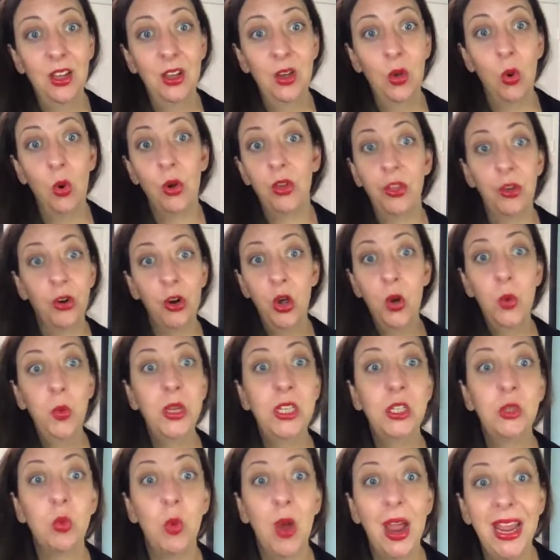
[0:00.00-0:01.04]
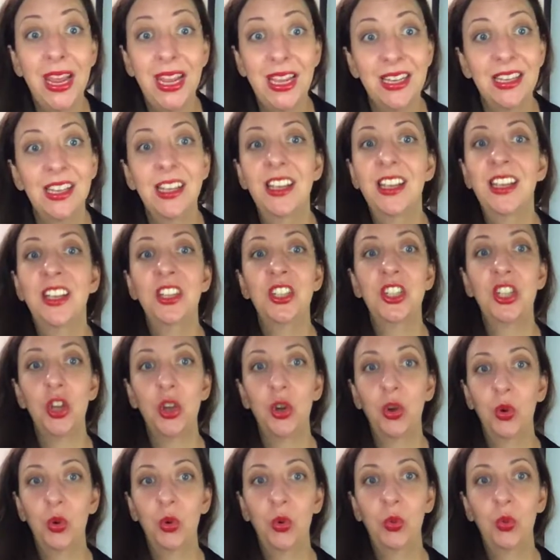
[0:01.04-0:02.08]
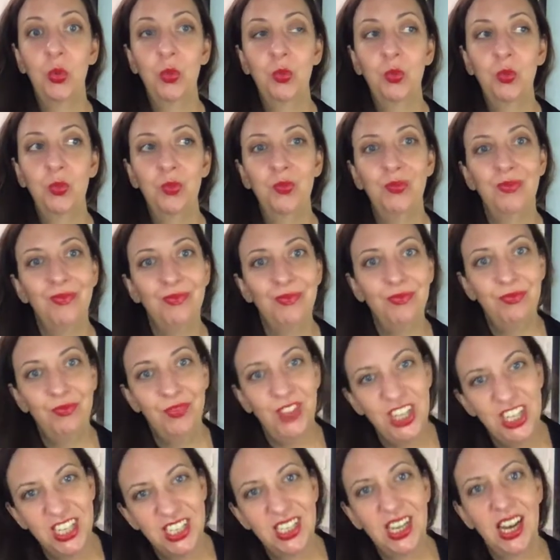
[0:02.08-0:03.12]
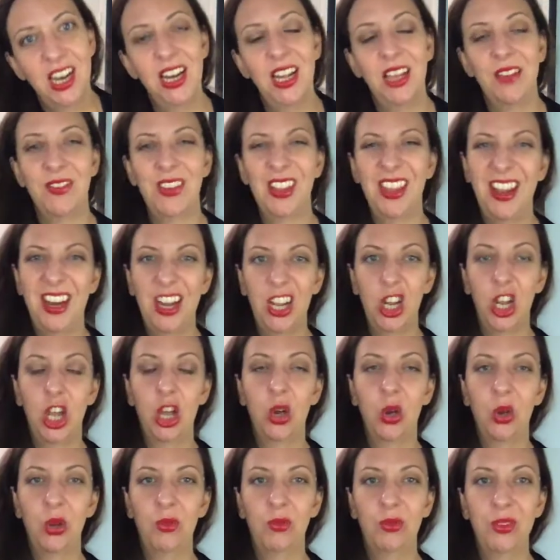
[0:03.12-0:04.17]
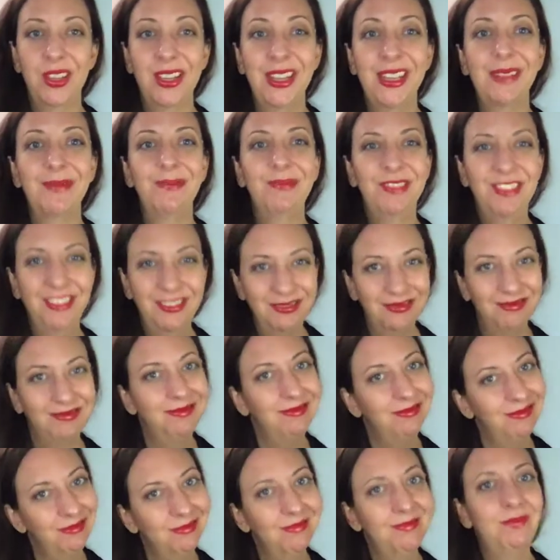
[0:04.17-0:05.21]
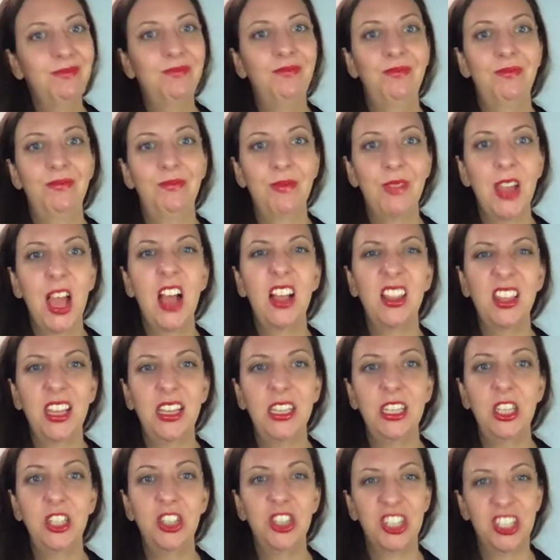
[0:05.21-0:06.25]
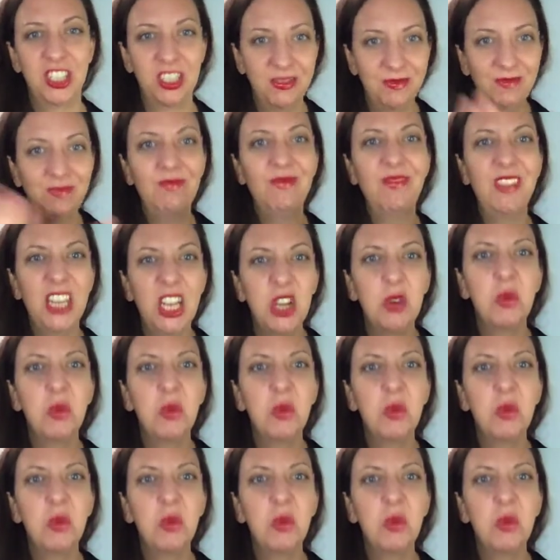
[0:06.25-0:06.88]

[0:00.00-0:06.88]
or they're always right. So you just kind of have to let it go of like, I'll let you just deal